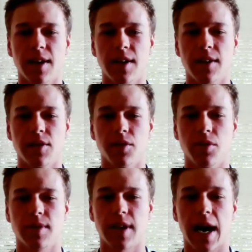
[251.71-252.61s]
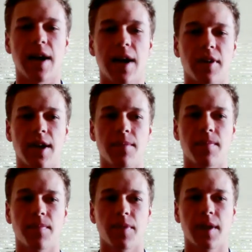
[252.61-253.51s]
to tie the
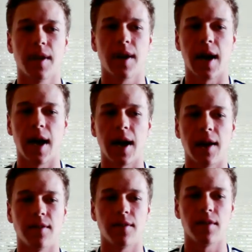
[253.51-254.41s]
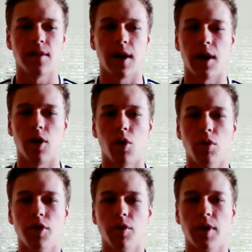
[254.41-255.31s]
game and
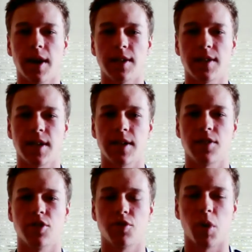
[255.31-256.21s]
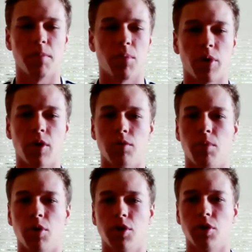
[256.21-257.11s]
hold the United States to just 1 point,
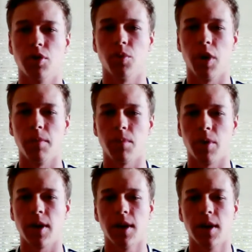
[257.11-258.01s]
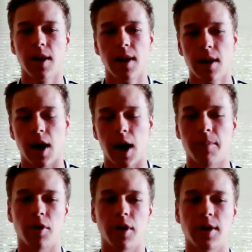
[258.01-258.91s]
hold Portugal to 1 point. I'm
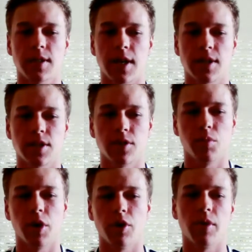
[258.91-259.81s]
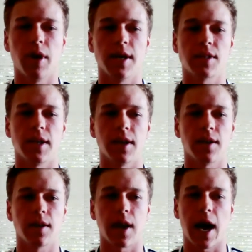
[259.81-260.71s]
curious as to what you guys
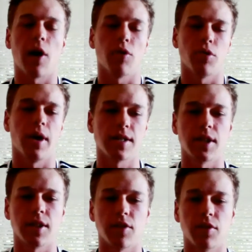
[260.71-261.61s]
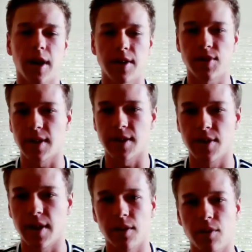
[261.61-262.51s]
think, how you guys think the United States
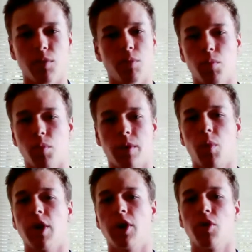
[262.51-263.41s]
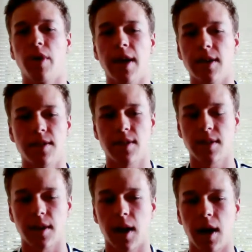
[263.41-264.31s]
did, what
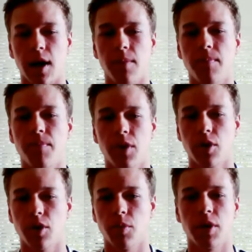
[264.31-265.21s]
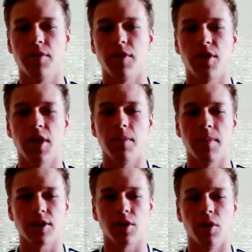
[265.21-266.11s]
grades you would give the team
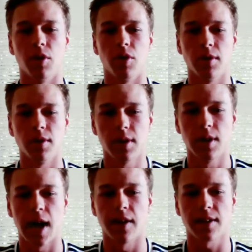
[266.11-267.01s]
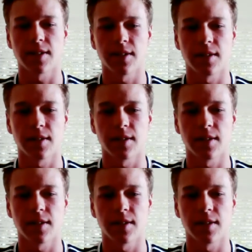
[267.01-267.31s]
as a whole. Alex?